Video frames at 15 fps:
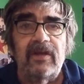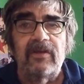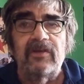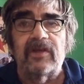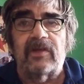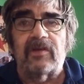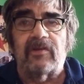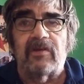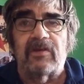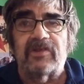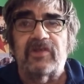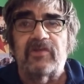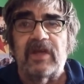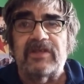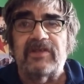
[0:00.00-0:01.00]
who's a
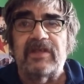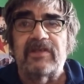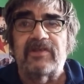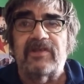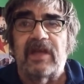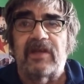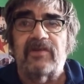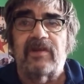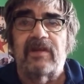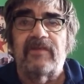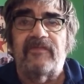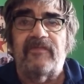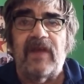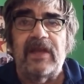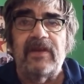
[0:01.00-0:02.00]
cross-dressing
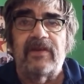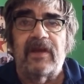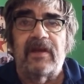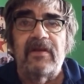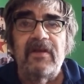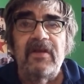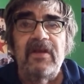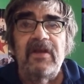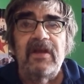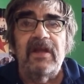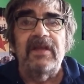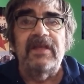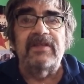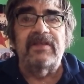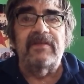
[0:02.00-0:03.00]
sexual offender,
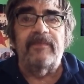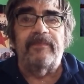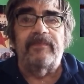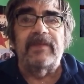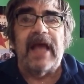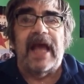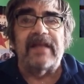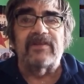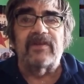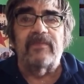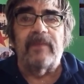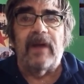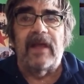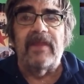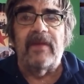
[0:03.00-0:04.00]
and he's
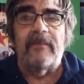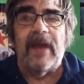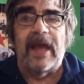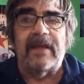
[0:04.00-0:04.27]
dazzled by the